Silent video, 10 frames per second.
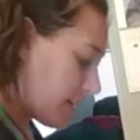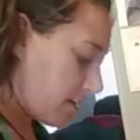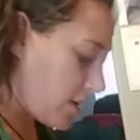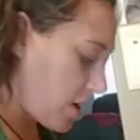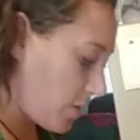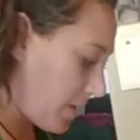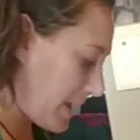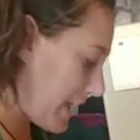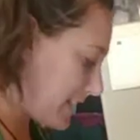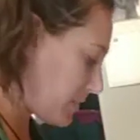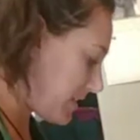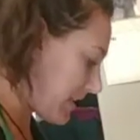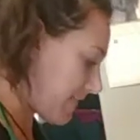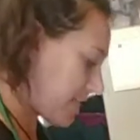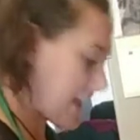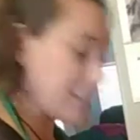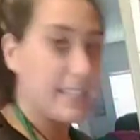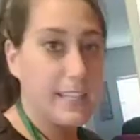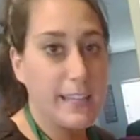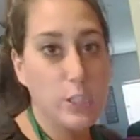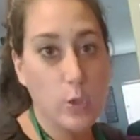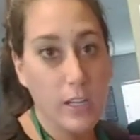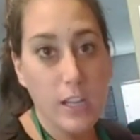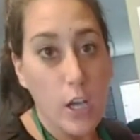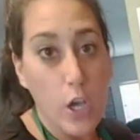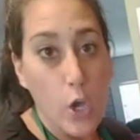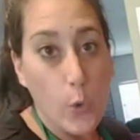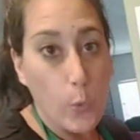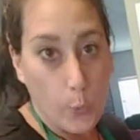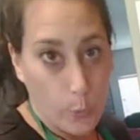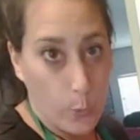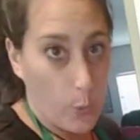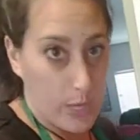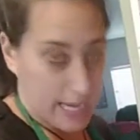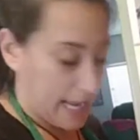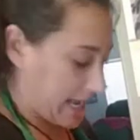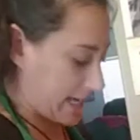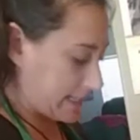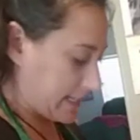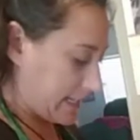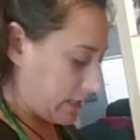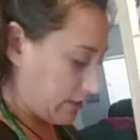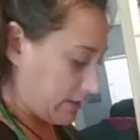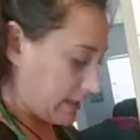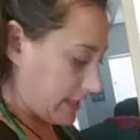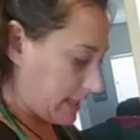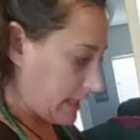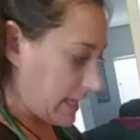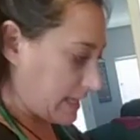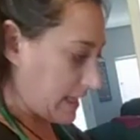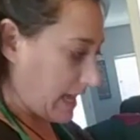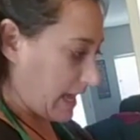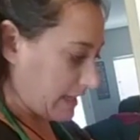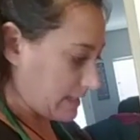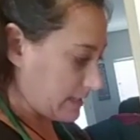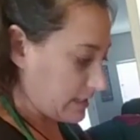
No, I can't do anything fancy like do it one-handed or anything like that.